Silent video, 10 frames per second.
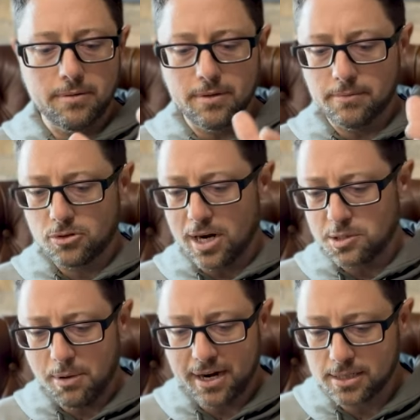the trash
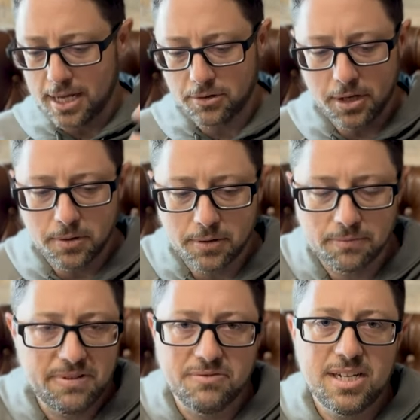bags I don't know they're
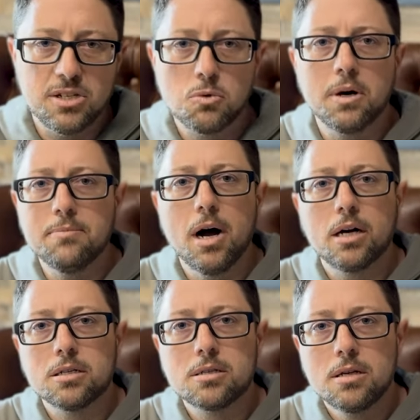15, 20
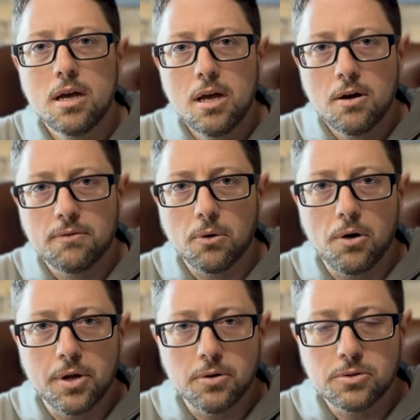bucks for all
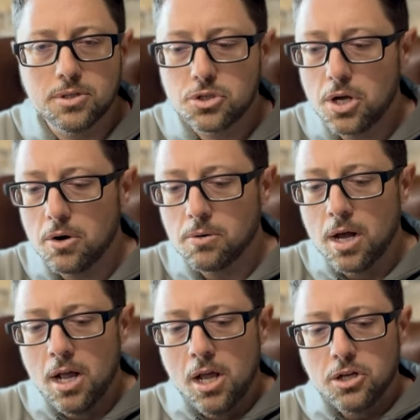those, and so
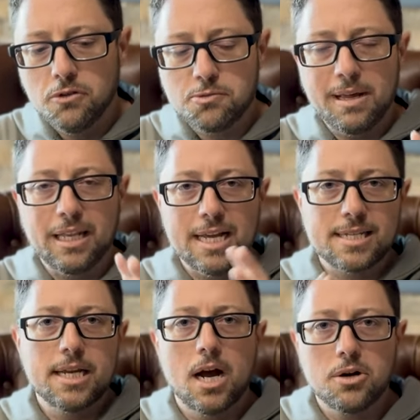You've spent less
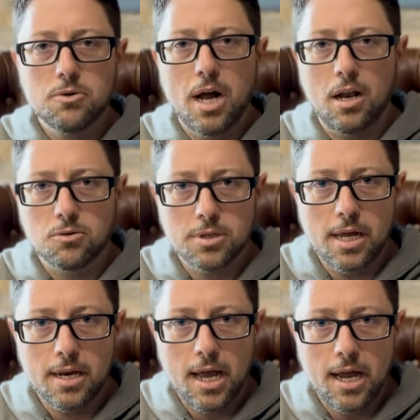than $100
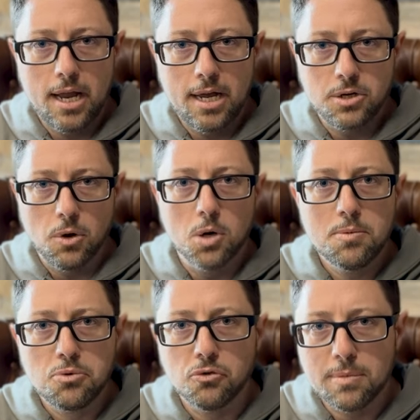at, at, at your home
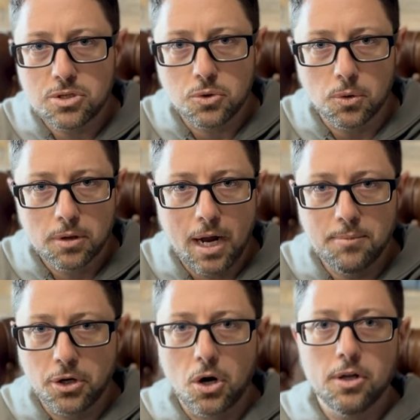improvement store. I'm
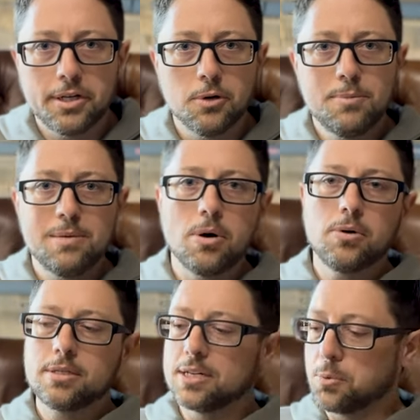going to call it Home Depot
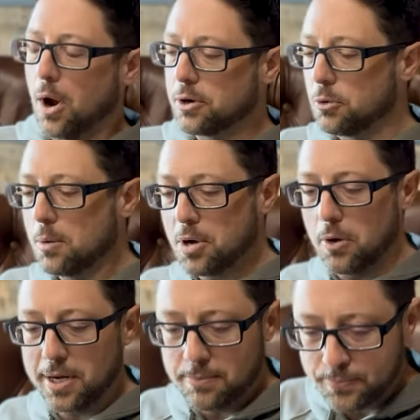because that's where I grew up
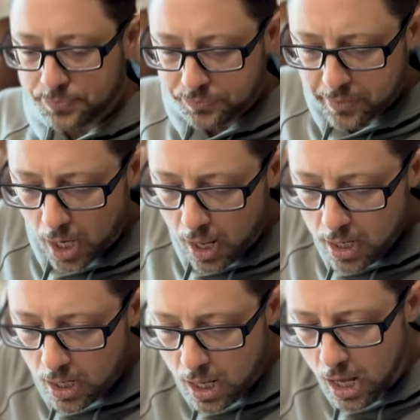going.
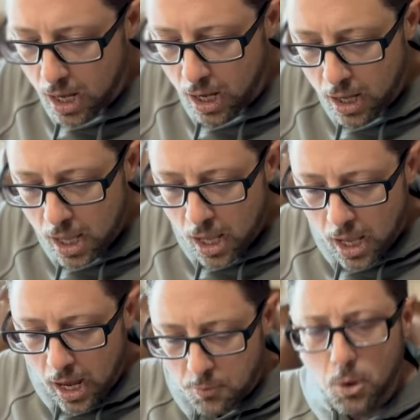Uh,
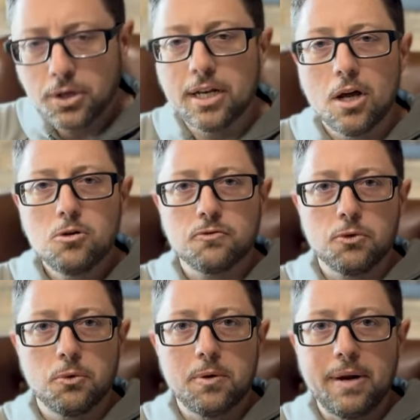worked at Lowe's for
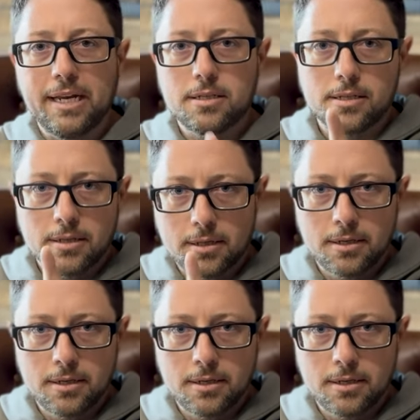three weeks.